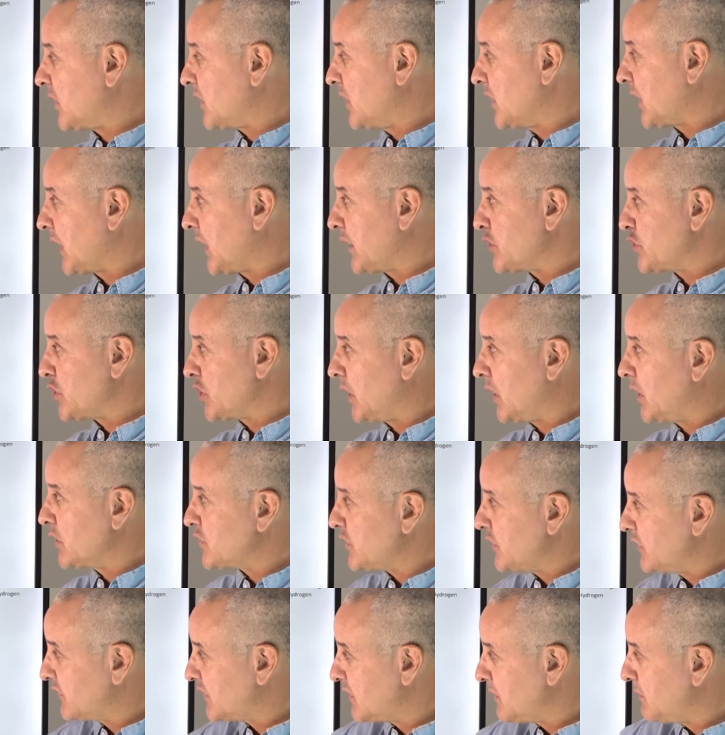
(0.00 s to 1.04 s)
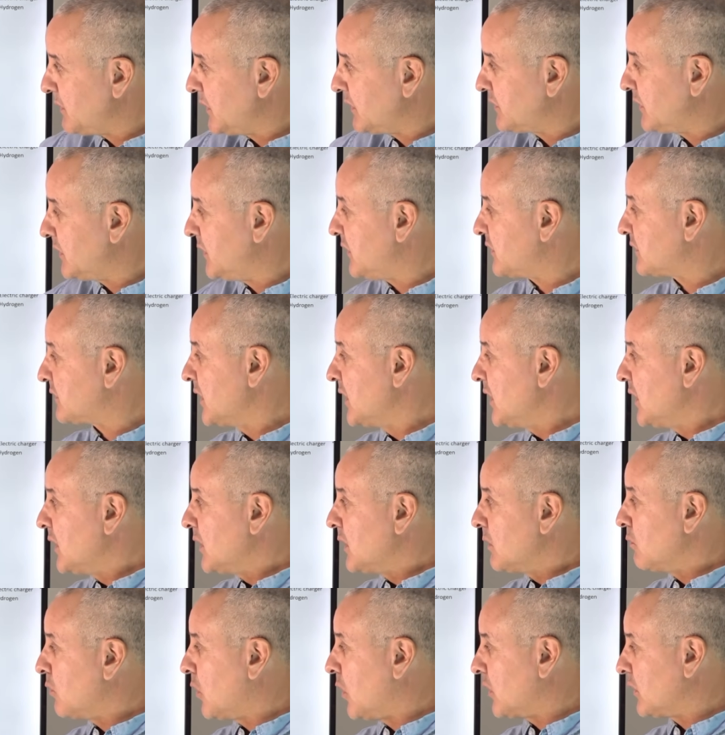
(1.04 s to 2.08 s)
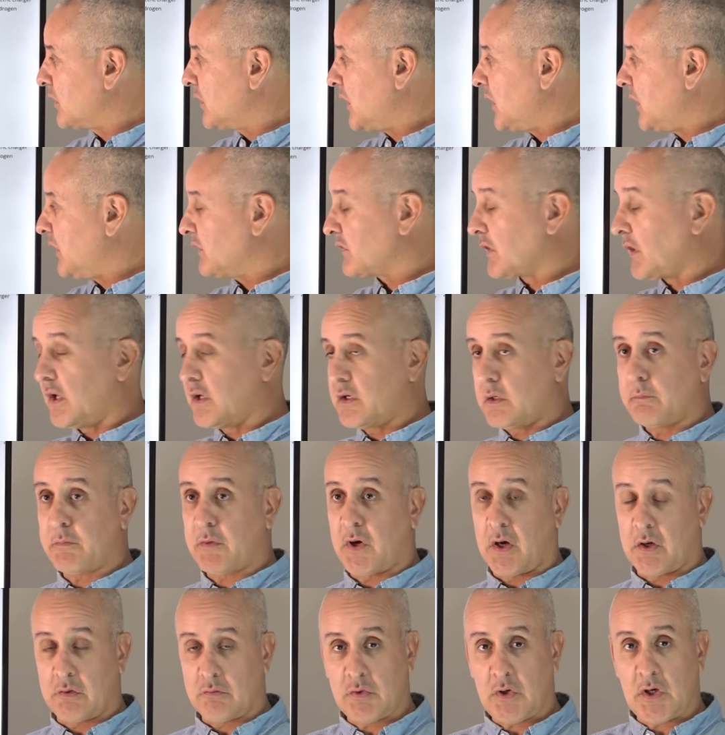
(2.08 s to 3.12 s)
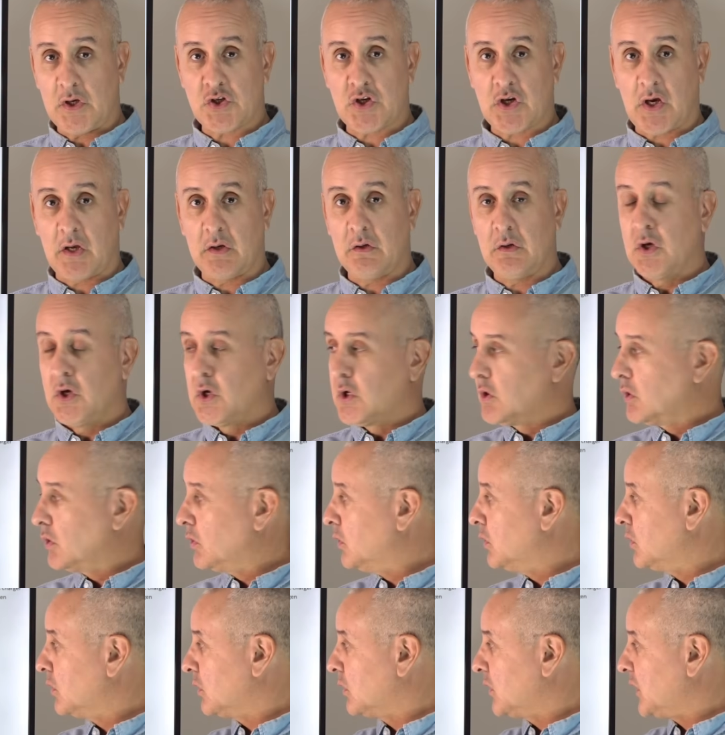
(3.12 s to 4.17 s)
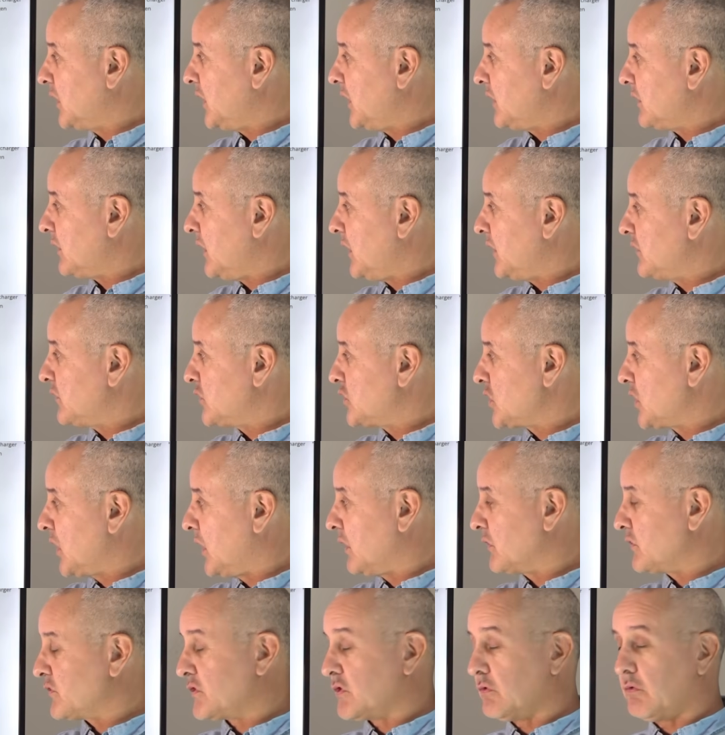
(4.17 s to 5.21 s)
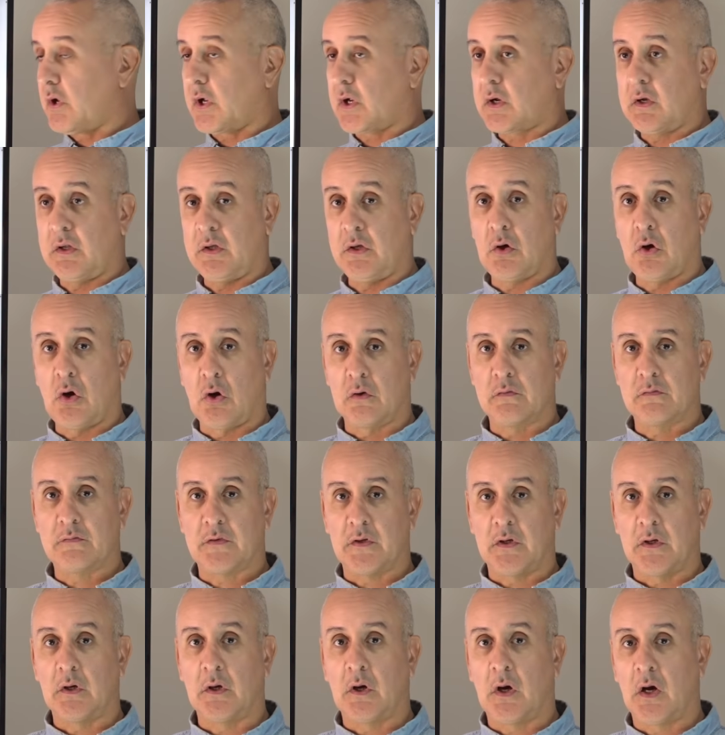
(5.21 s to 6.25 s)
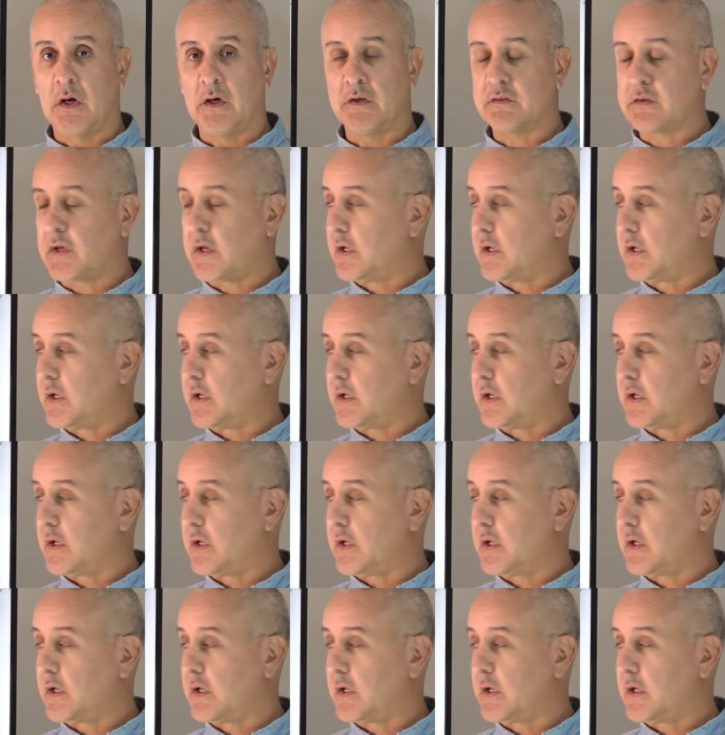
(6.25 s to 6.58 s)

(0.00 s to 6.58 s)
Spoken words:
can get charged is similar to this one, is either by regen or it is charged directly off the ICE